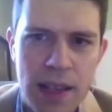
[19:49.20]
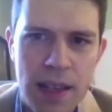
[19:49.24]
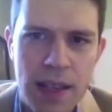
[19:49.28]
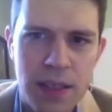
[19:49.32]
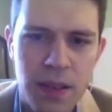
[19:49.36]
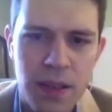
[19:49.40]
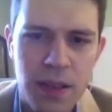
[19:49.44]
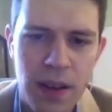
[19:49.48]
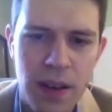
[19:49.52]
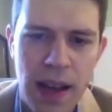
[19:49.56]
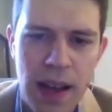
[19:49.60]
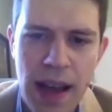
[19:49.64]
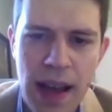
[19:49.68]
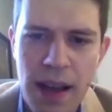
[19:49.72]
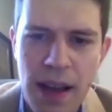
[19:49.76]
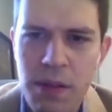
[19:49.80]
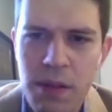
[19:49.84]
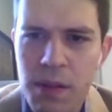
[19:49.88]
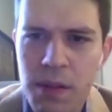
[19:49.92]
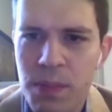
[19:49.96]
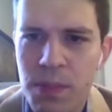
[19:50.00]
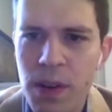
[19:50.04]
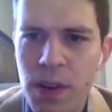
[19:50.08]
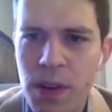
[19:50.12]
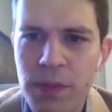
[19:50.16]
So I will
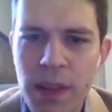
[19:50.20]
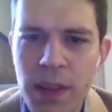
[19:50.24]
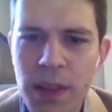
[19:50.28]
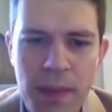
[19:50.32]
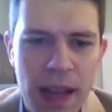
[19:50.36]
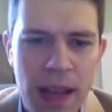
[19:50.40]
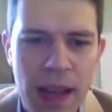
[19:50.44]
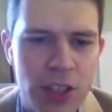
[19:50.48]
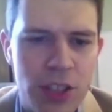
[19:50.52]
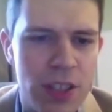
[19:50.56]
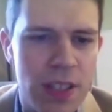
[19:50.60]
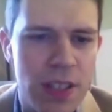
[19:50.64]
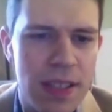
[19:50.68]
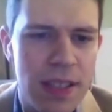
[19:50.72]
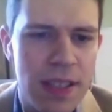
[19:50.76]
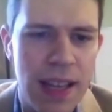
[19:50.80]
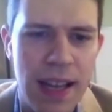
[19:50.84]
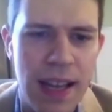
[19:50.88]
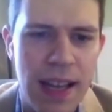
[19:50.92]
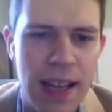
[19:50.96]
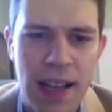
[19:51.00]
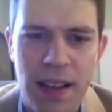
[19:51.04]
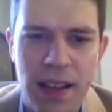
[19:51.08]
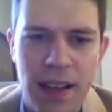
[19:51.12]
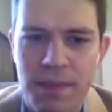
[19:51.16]
briefly mention
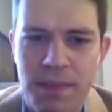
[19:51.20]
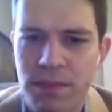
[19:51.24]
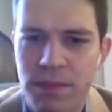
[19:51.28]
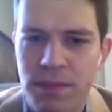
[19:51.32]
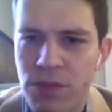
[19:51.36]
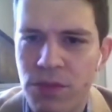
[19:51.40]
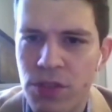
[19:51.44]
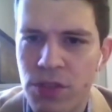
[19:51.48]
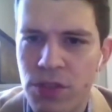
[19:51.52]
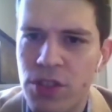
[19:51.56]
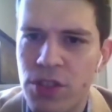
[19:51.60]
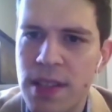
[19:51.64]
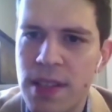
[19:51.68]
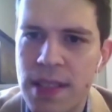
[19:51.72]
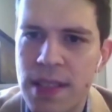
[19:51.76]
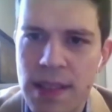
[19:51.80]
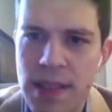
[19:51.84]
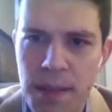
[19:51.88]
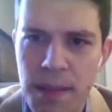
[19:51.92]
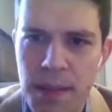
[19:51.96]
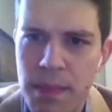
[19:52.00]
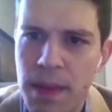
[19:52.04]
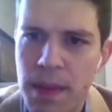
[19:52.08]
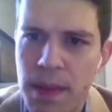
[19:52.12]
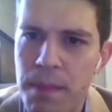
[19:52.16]
just
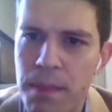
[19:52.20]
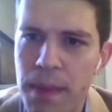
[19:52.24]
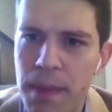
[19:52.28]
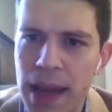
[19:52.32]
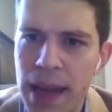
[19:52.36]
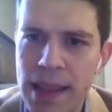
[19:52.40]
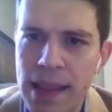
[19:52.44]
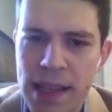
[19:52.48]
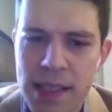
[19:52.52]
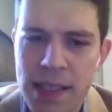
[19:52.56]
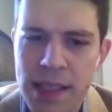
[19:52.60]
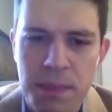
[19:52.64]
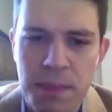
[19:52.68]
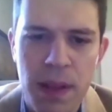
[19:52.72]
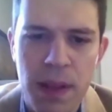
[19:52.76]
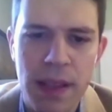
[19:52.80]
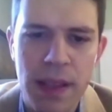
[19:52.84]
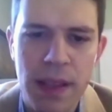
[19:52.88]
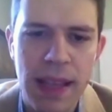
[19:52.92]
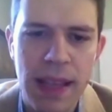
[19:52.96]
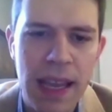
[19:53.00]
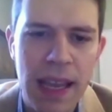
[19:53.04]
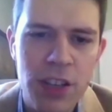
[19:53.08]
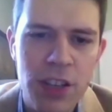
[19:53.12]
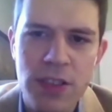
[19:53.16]
the main
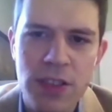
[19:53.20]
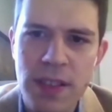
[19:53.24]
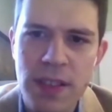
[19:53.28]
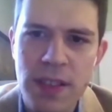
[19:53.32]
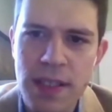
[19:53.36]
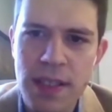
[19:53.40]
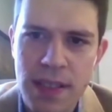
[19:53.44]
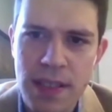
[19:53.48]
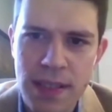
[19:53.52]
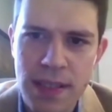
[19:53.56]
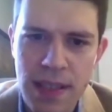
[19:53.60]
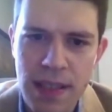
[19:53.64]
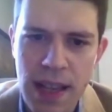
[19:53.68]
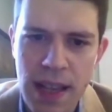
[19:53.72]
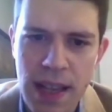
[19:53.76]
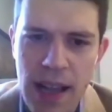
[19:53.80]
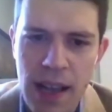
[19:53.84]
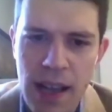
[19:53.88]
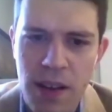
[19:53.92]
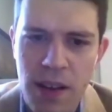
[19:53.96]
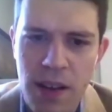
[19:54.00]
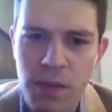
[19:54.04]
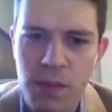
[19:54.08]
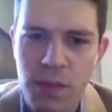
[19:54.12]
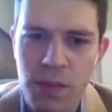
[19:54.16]
explanations,
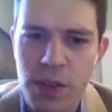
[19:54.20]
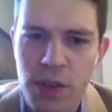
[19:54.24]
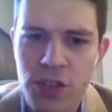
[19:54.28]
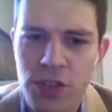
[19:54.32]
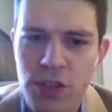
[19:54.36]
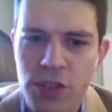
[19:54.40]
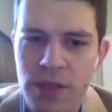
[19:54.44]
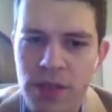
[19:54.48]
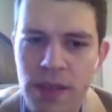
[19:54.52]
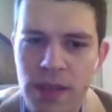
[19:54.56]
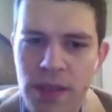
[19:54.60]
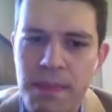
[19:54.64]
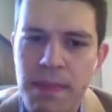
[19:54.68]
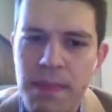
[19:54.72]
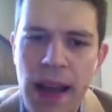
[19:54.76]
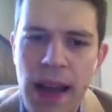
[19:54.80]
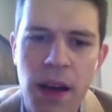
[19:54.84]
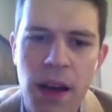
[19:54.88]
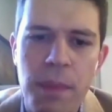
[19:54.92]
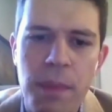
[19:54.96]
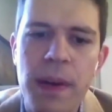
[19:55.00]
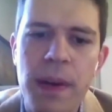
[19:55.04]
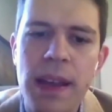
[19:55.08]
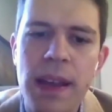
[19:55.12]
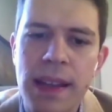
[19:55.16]
which in my
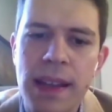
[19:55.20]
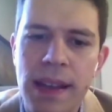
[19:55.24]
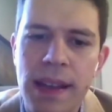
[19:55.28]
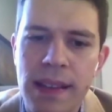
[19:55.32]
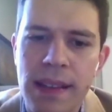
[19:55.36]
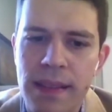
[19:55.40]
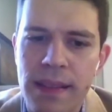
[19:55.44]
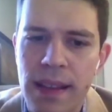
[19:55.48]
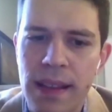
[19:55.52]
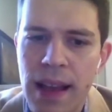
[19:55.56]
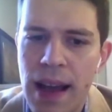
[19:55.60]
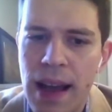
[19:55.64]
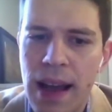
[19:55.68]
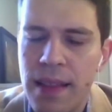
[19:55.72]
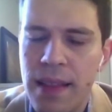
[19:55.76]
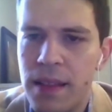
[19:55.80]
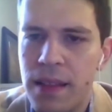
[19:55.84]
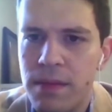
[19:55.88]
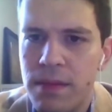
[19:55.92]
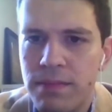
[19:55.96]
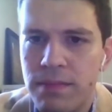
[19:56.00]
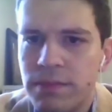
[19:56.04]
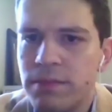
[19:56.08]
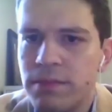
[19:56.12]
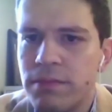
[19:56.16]
opinion are the
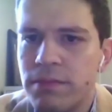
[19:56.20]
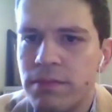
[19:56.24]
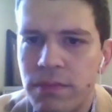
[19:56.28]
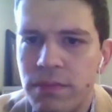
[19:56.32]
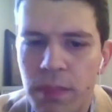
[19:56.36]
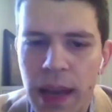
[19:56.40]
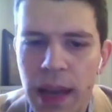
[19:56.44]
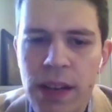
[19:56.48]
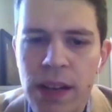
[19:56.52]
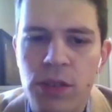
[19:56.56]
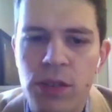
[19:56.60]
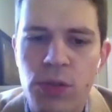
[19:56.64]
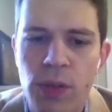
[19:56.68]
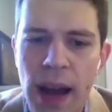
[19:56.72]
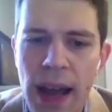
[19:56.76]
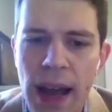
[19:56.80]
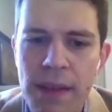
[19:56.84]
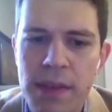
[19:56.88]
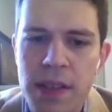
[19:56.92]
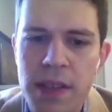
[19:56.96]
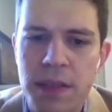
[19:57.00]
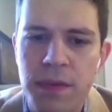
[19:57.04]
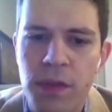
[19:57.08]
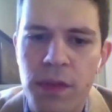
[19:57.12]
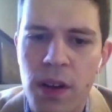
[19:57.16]
main
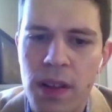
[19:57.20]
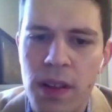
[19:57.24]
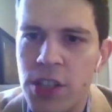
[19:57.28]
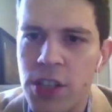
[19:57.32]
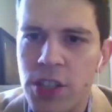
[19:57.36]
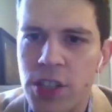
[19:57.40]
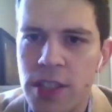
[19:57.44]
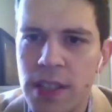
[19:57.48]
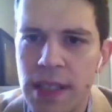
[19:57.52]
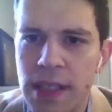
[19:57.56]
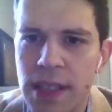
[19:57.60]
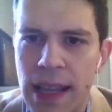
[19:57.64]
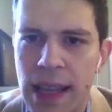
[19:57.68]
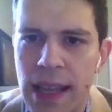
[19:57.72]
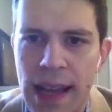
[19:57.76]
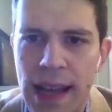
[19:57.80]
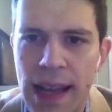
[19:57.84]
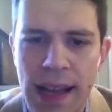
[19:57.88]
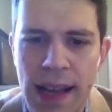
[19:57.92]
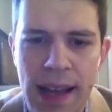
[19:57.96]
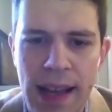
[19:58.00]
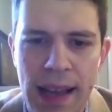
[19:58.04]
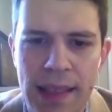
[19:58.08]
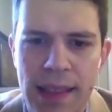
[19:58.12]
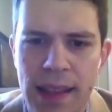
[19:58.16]
drivers for this value
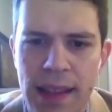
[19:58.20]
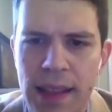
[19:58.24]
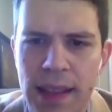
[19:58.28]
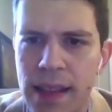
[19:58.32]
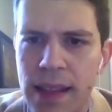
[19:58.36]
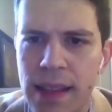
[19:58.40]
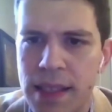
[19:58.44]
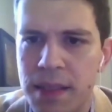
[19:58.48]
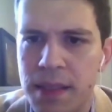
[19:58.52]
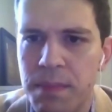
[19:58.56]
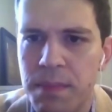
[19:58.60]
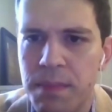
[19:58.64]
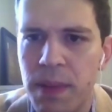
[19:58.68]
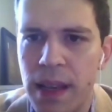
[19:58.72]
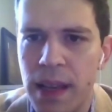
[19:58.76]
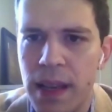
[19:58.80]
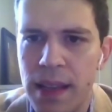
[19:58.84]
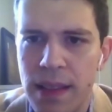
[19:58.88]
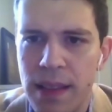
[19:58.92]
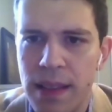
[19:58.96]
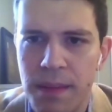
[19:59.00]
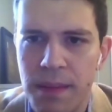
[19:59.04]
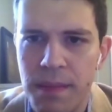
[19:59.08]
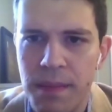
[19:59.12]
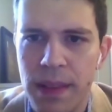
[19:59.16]
creation,
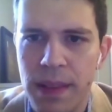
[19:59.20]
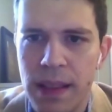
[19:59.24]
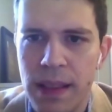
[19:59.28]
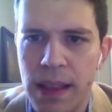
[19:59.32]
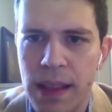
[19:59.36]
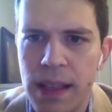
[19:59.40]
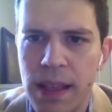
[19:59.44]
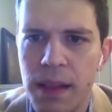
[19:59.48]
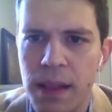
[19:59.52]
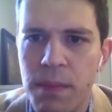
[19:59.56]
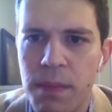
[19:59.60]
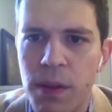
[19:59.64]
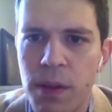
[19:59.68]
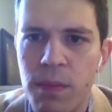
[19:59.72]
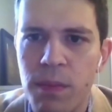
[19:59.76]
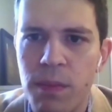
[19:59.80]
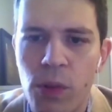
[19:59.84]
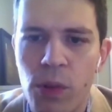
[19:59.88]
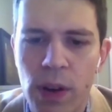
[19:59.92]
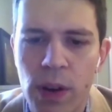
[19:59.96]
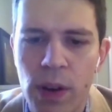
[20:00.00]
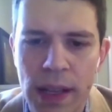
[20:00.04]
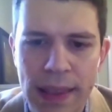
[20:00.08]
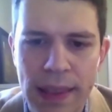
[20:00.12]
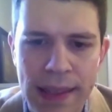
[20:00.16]
and then explain them
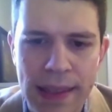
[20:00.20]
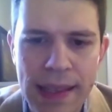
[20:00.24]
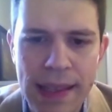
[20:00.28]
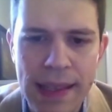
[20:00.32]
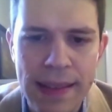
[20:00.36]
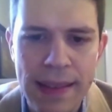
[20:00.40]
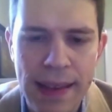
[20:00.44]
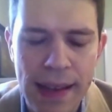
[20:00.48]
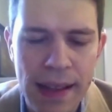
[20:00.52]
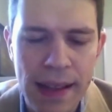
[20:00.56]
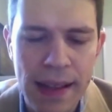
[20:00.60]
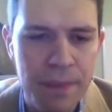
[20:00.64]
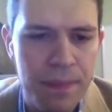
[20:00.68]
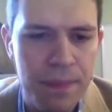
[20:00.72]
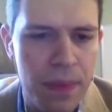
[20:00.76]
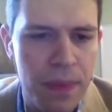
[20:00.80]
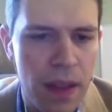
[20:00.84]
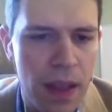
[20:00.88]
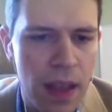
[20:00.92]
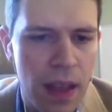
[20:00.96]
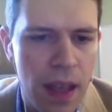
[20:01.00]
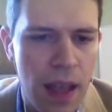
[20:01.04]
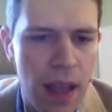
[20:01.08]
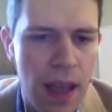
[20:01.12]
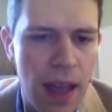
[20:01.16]
in a little bit more in
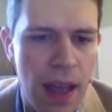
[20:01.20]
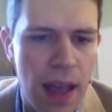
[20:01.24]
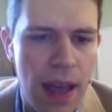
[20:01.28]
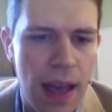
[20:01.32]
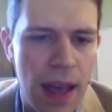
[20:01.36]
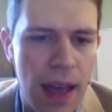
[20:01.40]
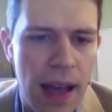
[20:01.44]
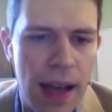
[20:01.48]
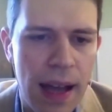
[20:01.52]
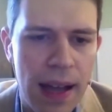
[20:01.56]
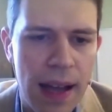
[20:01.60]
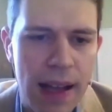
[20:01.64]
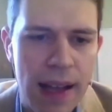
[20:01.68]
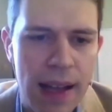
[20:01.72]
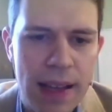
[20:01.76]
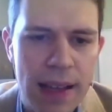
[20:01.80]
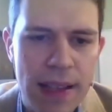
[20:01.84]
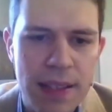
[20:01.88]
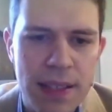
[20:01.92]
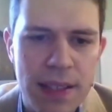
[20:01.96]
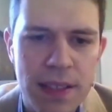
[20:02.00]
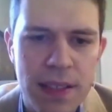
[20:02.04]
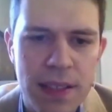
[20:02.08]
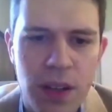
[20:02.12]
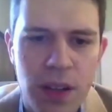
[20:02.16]
detail.
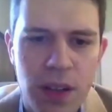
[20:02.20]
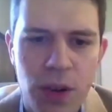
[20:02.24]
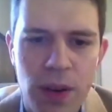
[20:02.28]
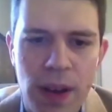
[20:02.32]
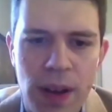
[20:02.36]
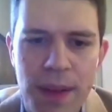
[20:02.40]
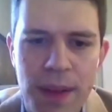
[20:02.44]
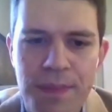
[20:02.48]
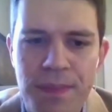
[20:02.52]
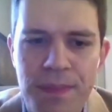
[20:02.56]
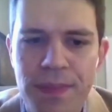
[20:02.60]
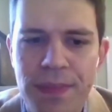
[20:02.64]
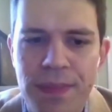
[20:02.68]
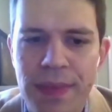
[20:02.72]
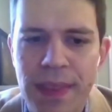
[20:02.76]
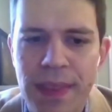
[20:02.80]
So